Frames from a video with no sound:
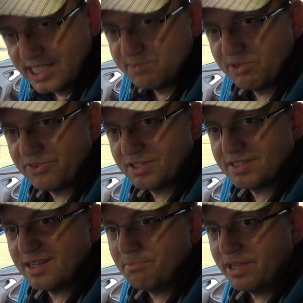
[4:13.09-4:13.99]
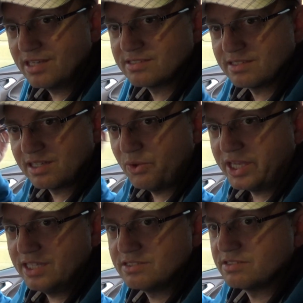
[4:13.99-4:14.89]
But for the time being, as a
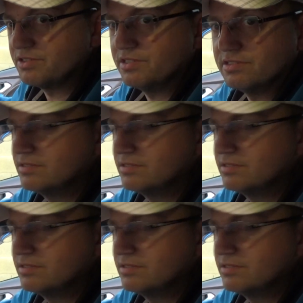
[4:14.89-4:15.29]
quick install,